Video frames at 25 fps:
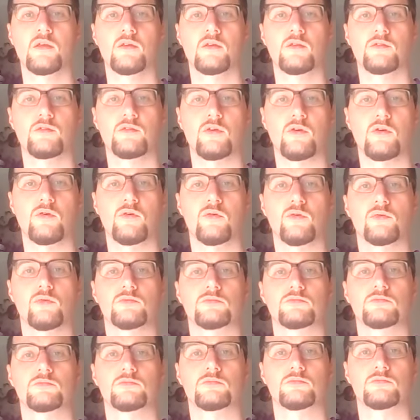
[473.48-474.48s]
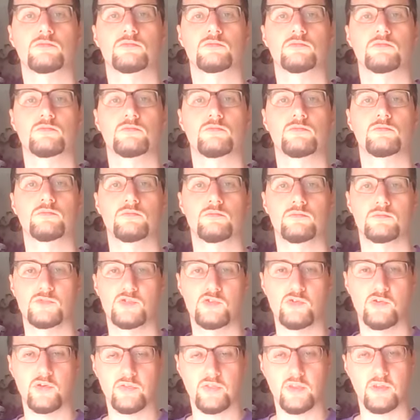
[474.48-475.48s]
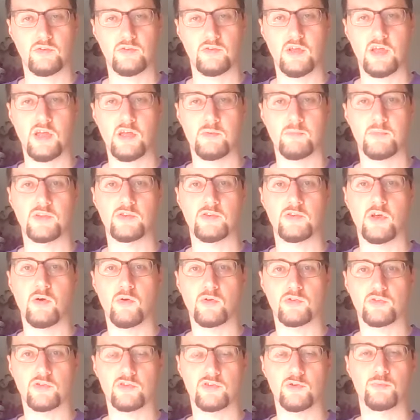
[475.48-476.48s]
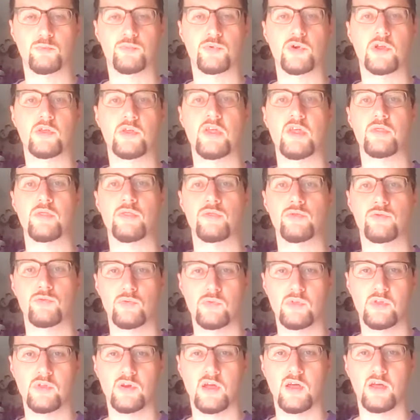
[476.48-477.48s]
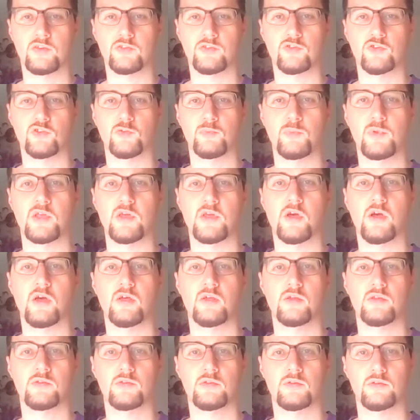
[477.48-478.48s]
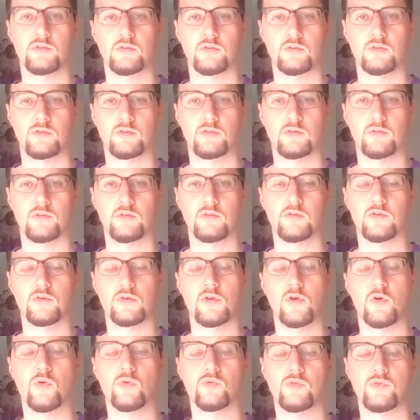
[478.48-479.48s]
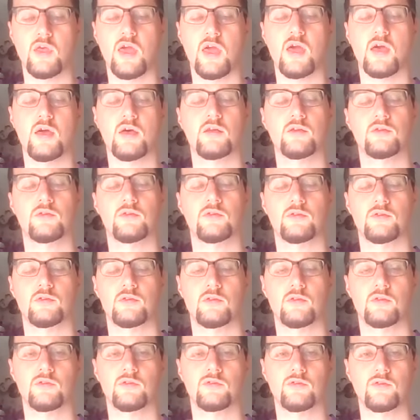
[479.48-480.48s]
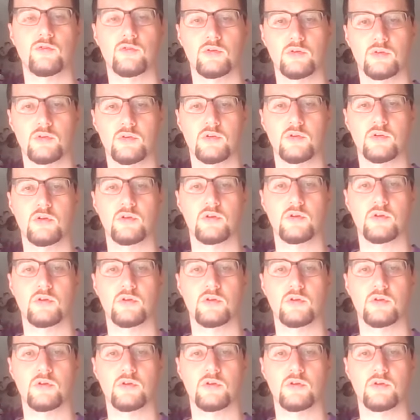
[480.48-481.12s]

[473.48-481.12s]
So during this time, it's always good to breathe in through the nostrils because your nose has certain